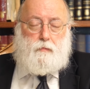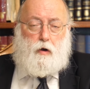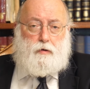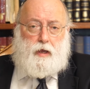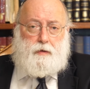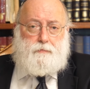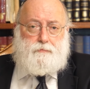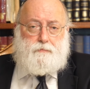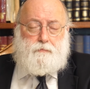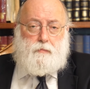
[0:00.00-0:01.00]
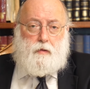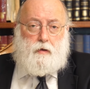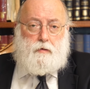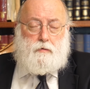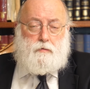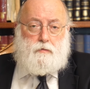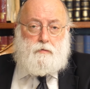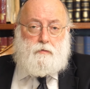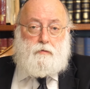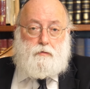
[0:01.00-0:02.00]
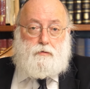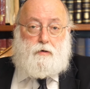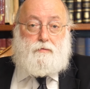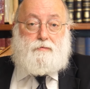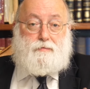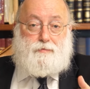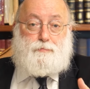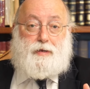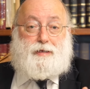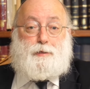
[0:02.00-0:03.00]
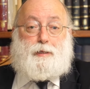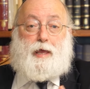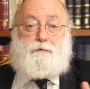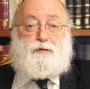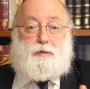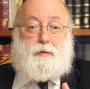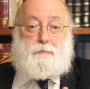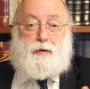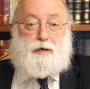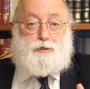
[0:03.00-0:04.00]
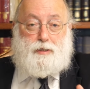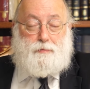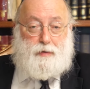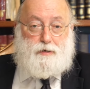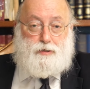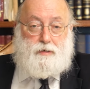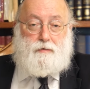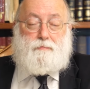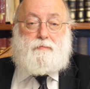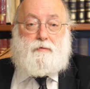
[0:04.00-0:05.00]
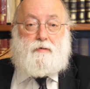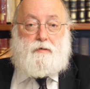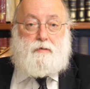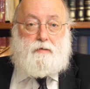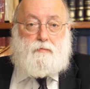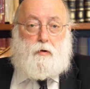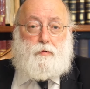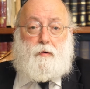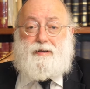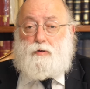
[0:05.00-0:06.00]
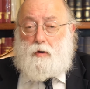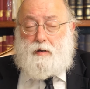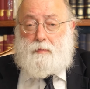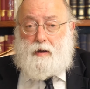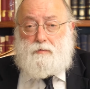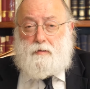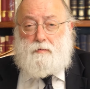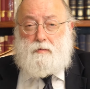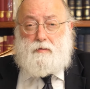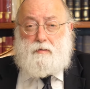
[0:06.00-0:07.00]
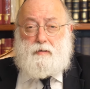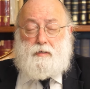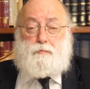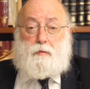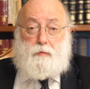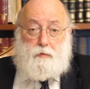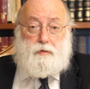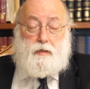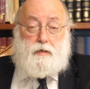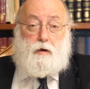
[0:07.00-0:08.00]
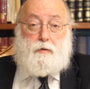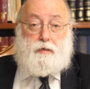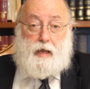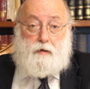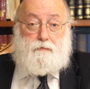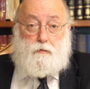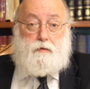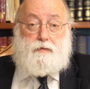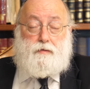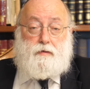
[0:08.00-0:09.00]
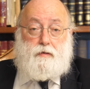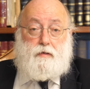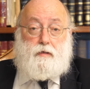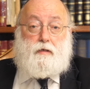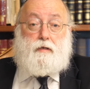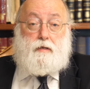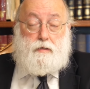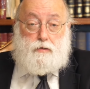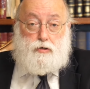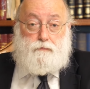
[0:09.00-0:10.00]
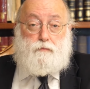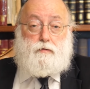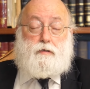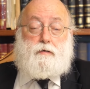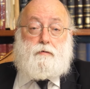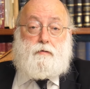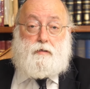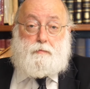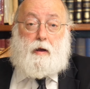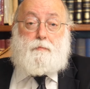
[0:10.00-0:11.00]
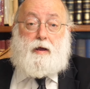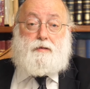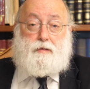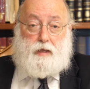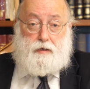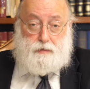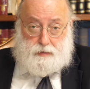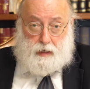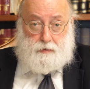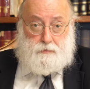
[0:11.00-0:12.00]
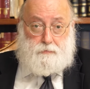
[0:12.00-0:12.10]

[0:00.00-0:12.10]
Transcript: Okay. So make a little hefsek ben parsha la parsha. What we want to talk about is primarily going now forth into Shavuos, Zman Matan Toraseinu,